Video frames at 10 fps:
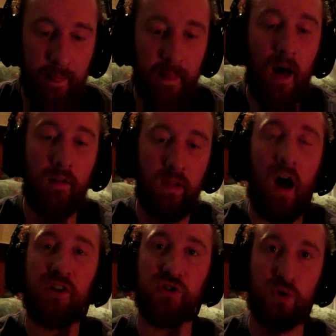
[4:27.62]
lo
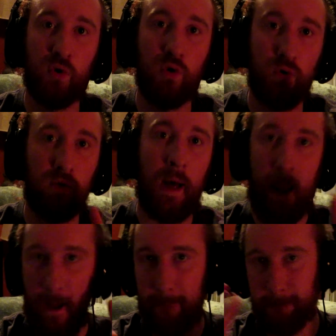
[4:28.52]
logical.
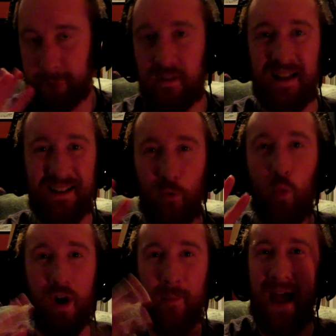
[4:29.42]
I'm
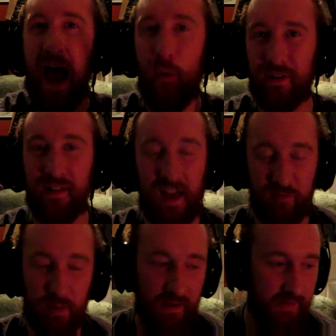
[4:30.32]
where I'm out in
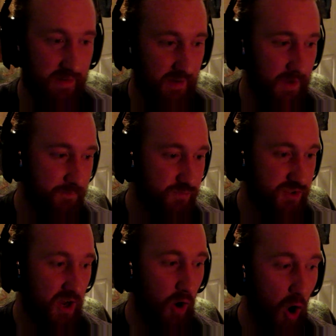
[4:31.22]
life, basically.
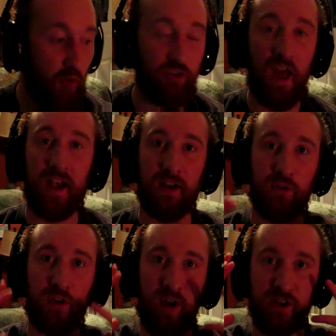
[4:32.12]
So hopefully I can
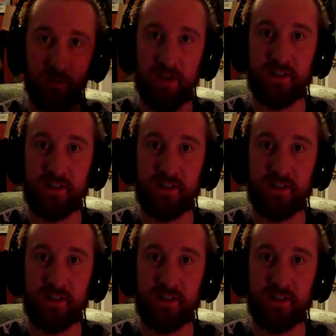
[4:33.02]
rearrange all my